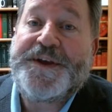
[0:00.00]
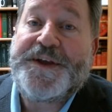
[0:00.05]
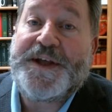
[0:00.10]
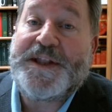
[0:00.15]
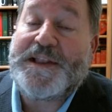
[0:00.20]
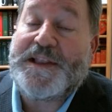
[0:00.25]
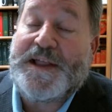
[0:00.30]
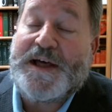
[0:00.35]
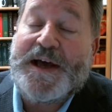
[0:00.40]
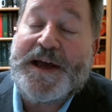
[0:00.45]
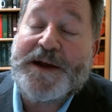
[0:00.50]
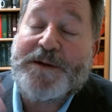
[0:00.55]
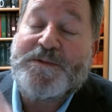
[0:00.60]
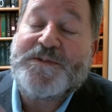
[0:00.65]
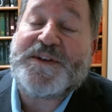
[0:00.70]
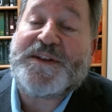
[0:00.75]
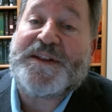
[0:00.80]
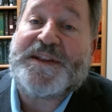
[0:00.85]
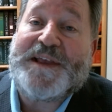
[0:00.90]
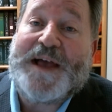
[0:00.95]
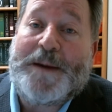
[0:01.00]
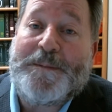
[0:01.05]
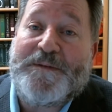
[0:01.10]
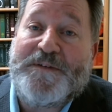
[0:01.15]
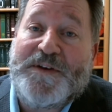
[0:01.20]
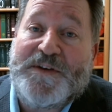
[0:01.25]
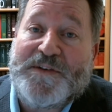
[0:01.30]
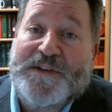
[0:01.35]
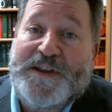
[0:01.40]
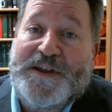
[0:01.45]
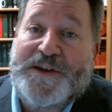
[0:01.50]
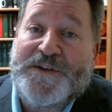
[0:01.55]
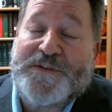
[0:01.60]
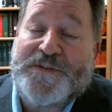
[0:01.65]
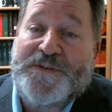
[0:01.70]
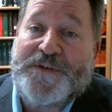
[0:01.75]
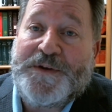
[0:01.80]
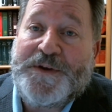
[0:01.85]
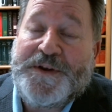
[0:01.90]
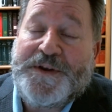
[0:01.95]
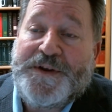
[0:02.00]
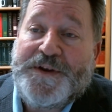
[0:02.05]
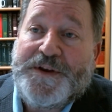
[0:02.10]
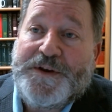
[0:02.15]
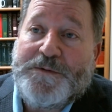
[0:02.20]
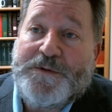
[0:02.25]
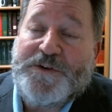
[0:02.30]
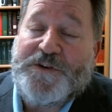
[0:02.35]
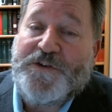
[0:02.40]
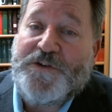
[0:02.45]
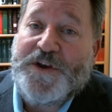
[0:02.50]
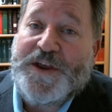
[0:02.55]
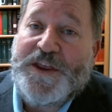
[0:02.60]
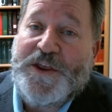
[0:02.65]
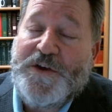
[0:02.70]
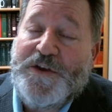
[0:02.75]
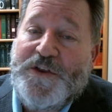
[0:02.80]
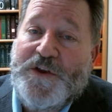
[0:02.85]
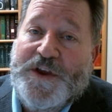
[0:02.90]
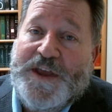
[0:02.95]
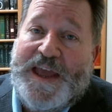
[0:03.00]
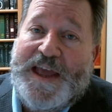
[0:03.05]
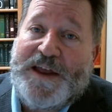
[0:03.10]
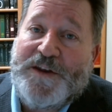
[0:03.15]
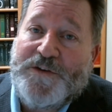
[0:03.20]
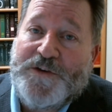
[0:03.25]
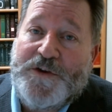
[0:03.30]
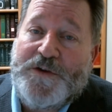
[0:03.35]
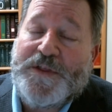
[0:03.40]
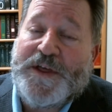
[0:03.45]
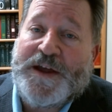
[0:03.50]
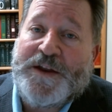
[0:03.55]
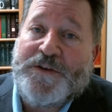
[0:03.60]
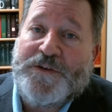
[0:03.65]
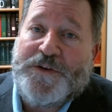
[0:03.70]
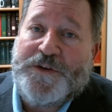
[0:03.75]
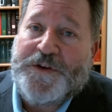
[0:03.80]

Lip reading: And lying was at the top of his list, which is you can't do that.